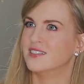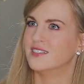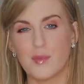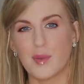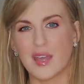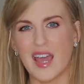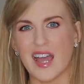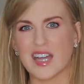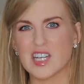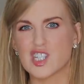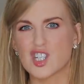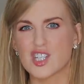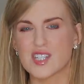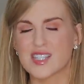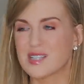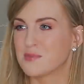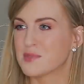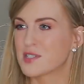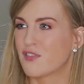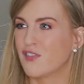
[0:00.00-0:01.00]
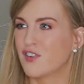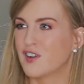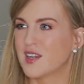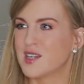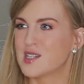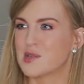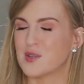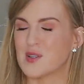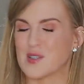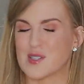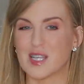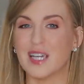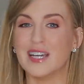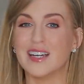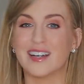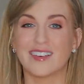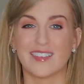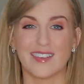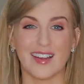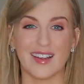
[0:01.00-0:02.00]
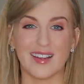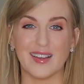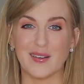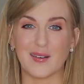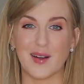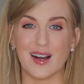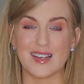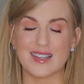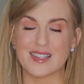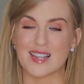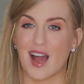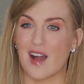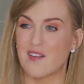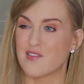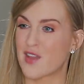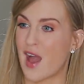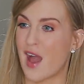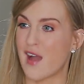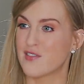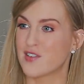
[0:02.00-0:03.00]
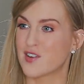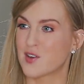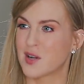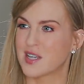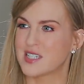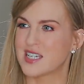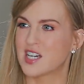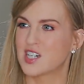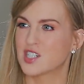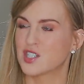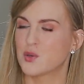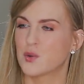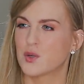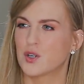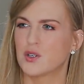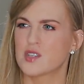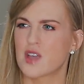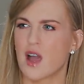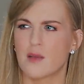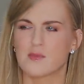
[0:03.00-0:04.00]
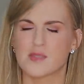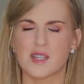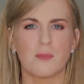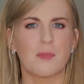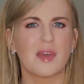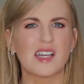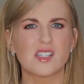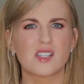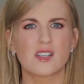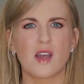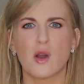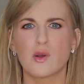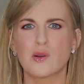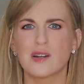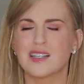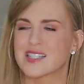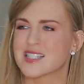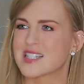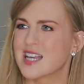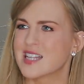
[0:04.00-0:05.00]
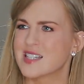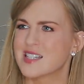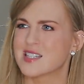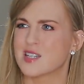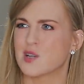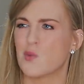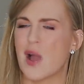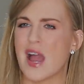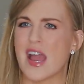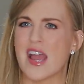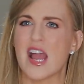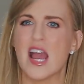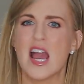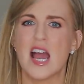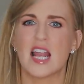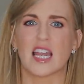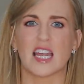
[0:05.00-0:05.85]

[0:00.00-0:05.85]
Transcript: But yeah, it just seems funny to us here that you guys have to have your ID on you at all times. It makes total sense in a way.